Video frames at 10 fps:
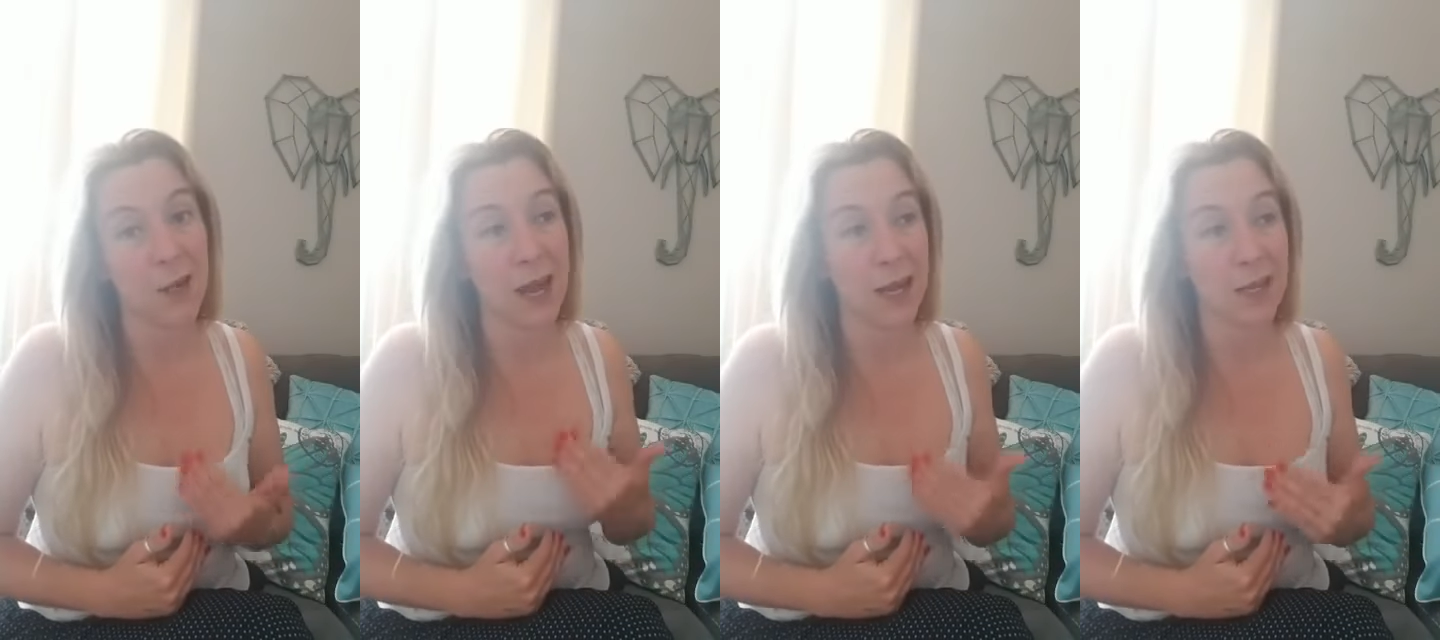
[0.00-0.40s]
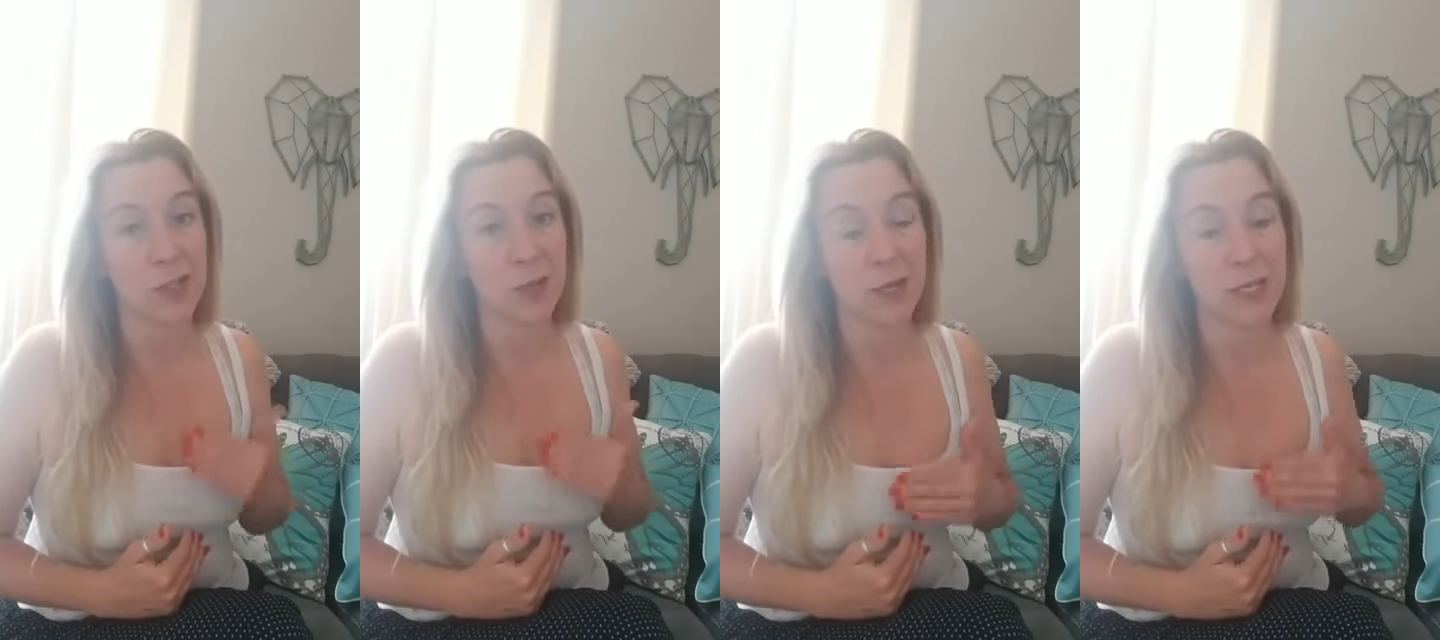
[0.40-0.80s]
You're
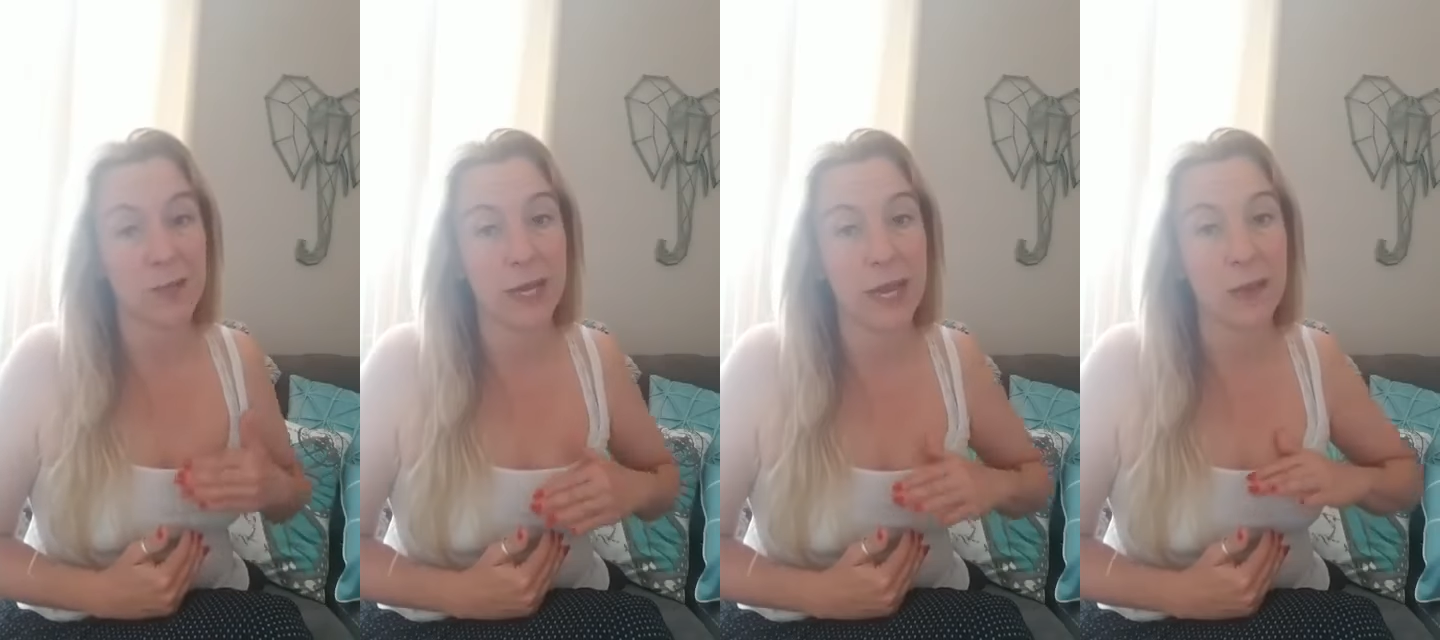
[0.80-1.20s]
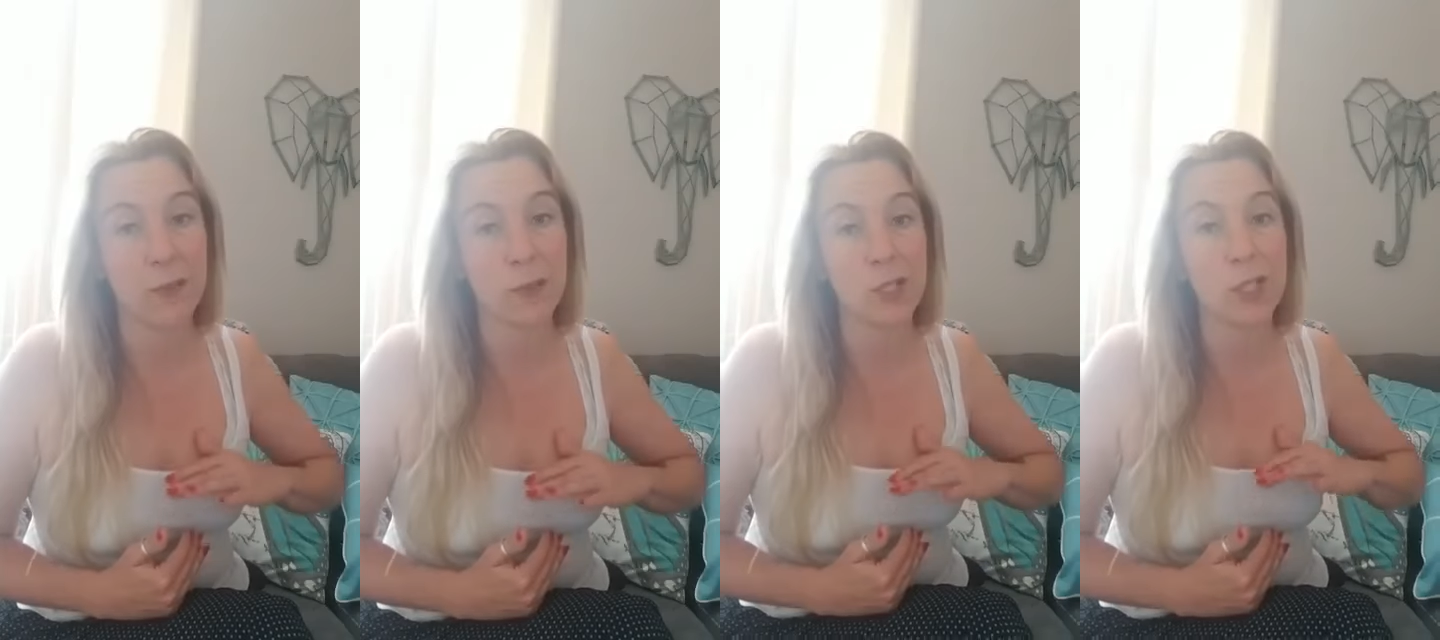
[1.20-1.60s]
actually going to be
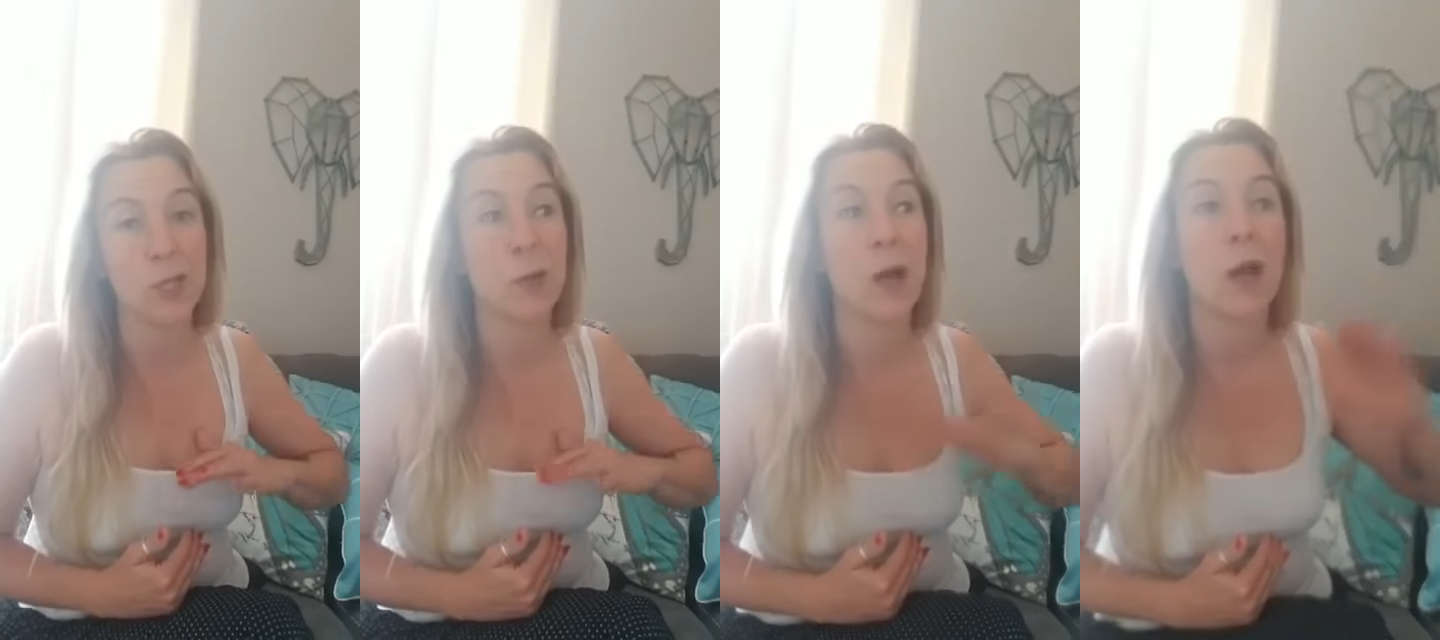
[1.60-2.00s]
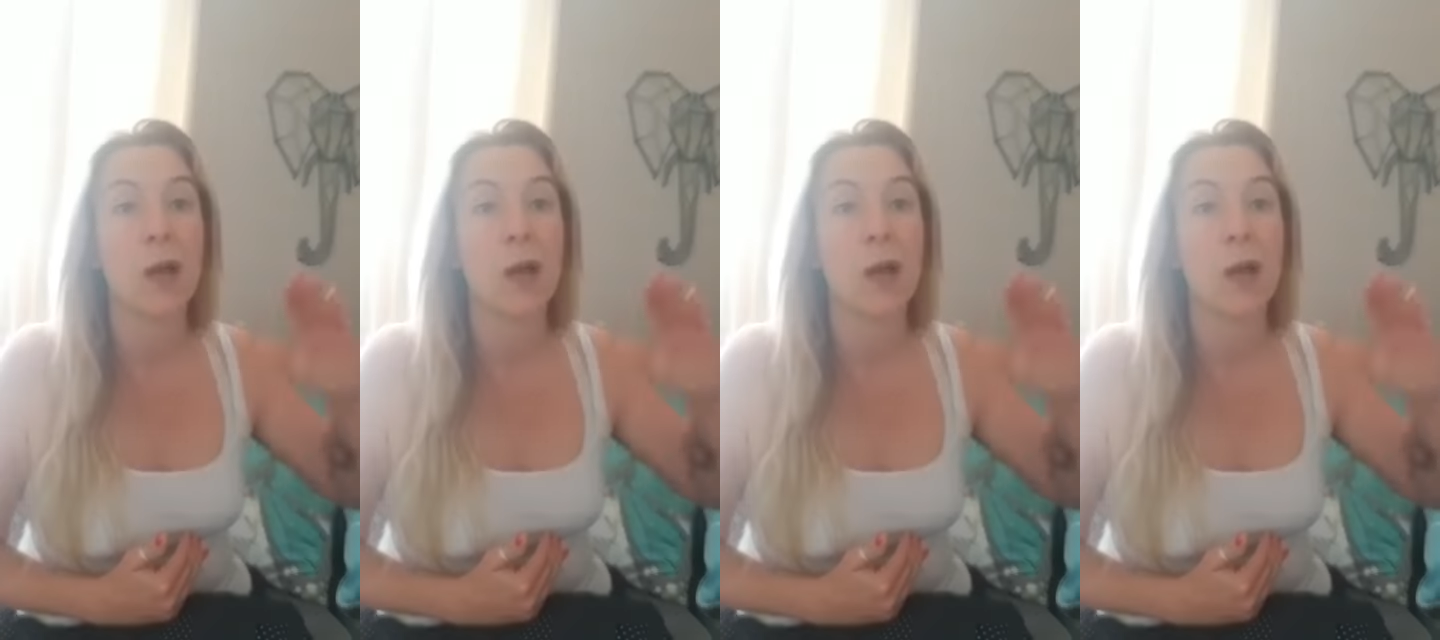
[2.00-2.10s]
able to